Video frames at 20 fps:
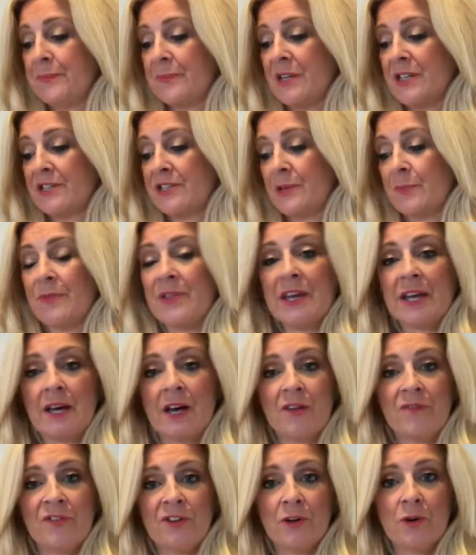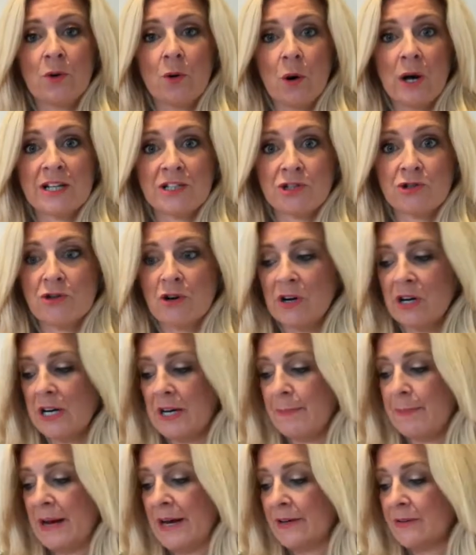It's something I feel quite
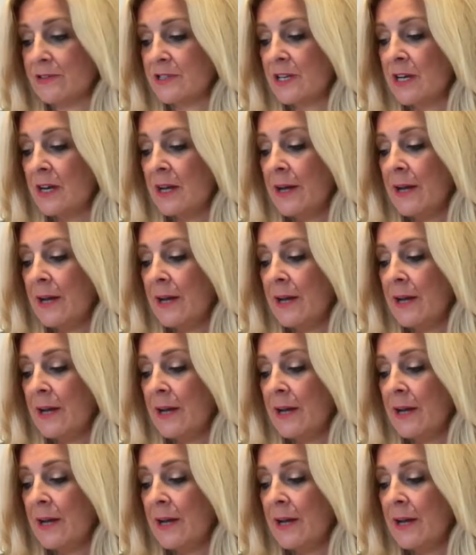strongly about.